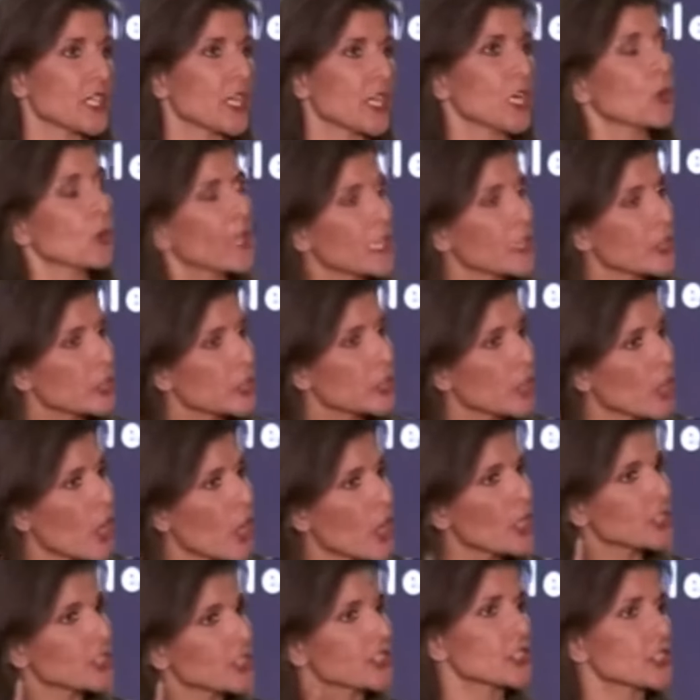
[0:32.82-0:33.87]
We
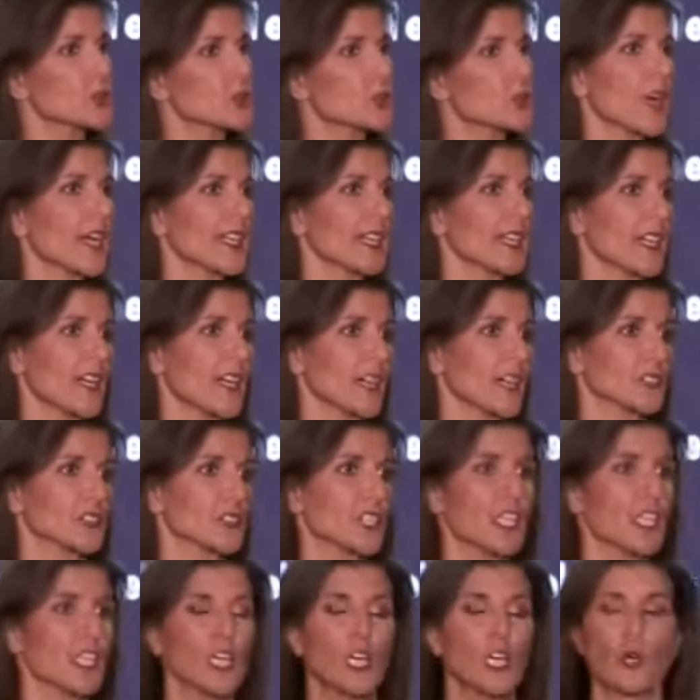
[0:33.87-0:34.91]
lost the White House.
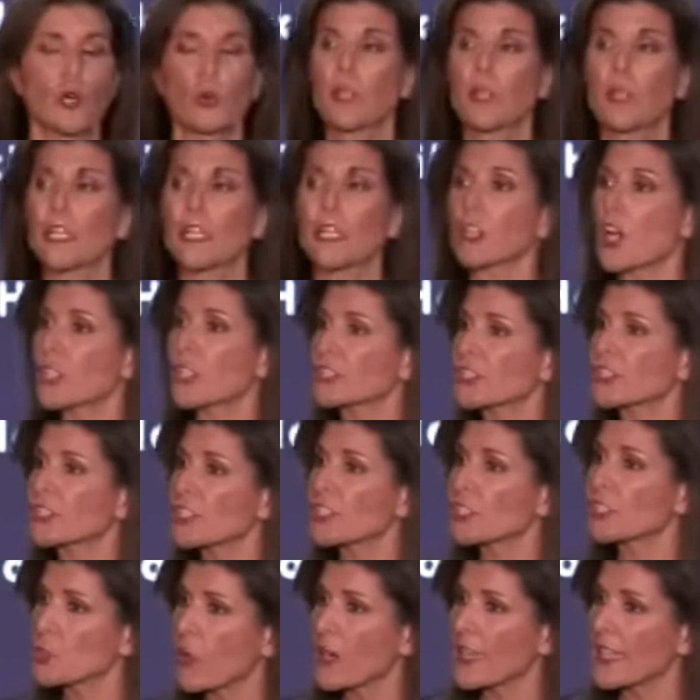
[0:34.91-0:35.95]
We lost in
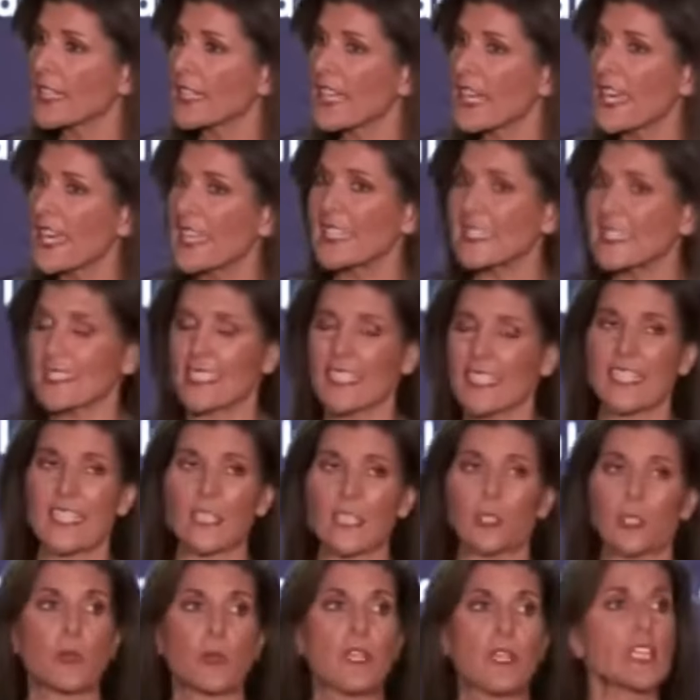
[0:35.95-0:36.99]
2018.
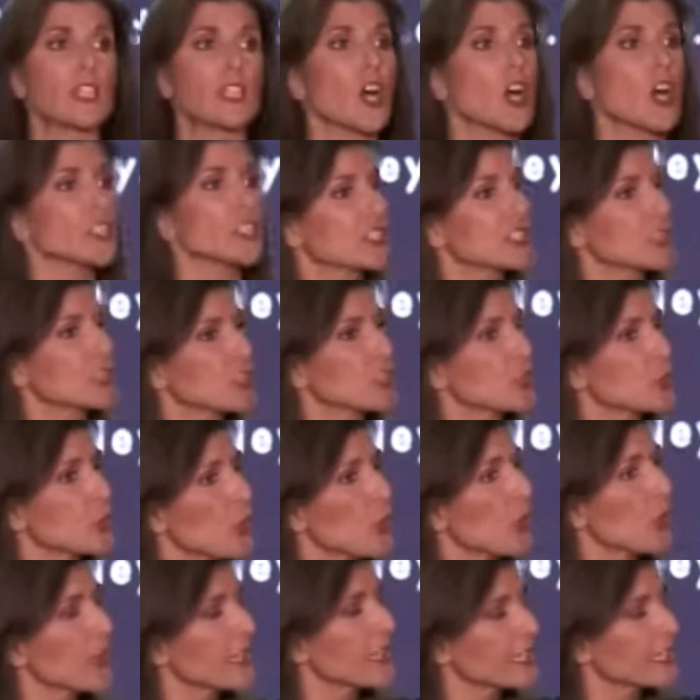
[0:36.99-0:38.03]
We lost in
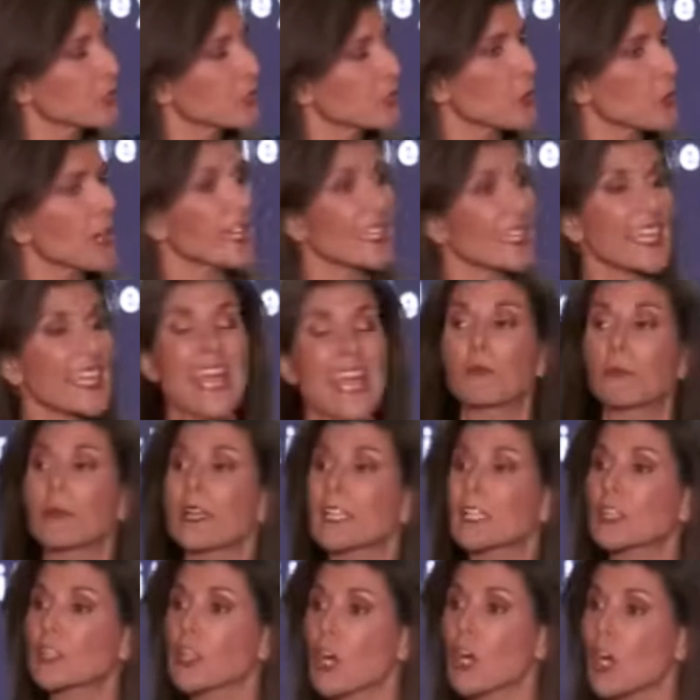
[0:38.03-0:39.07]
2020. And
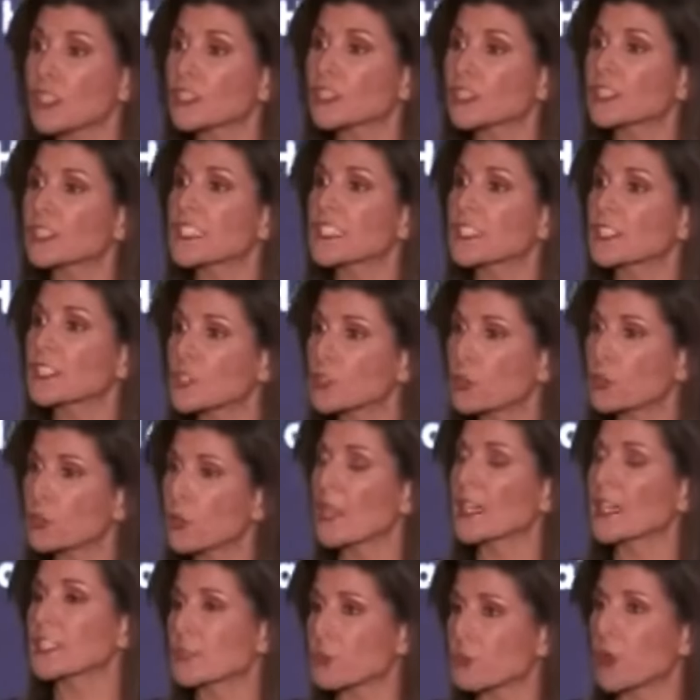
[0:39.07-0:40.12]
we lost in
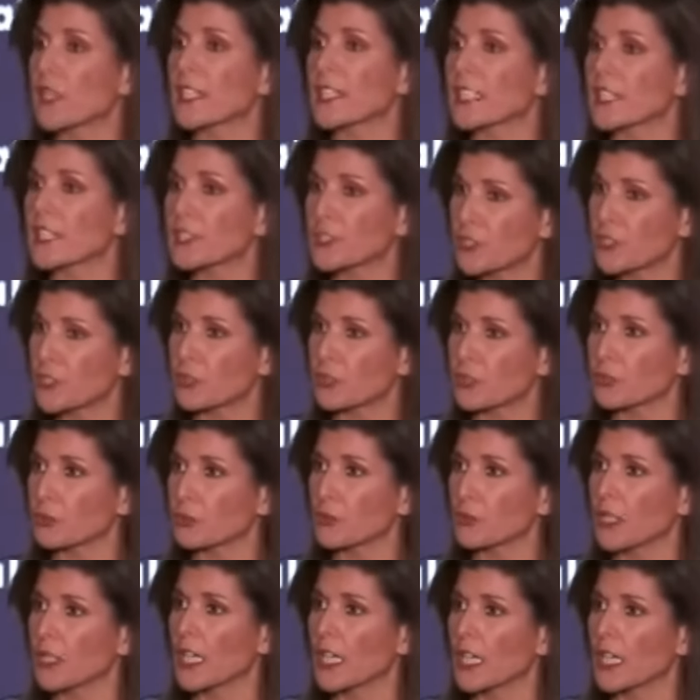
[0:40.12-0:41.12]
2022.